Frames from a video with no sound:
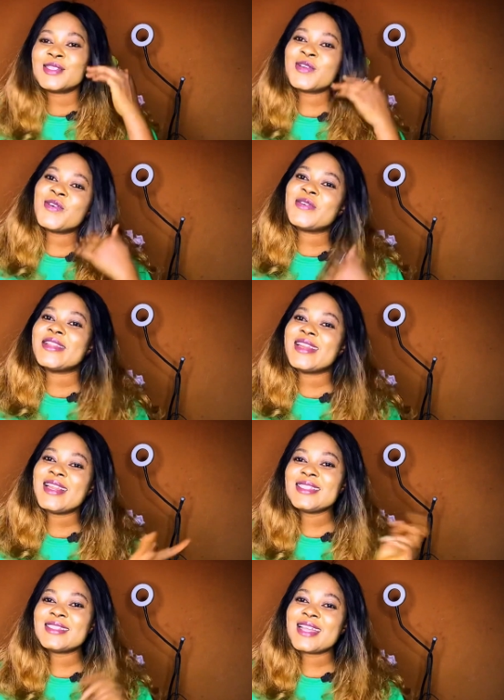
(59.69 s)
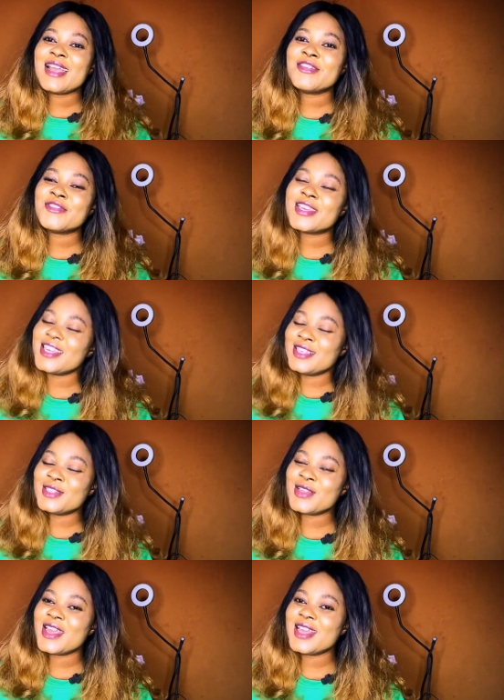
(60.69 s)
So let's dive
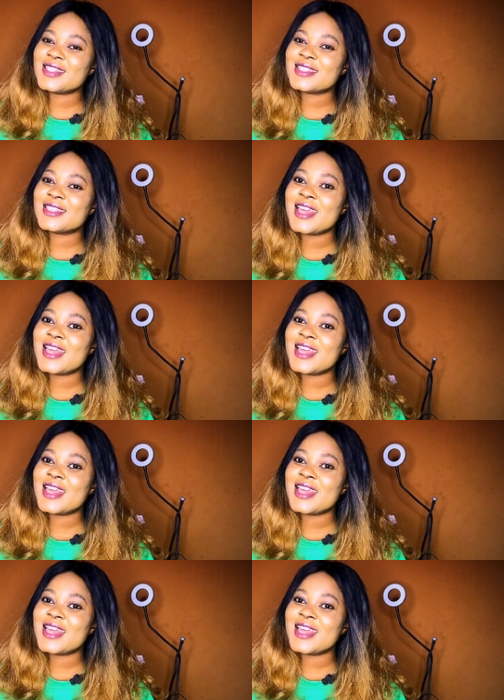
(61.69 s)
into it.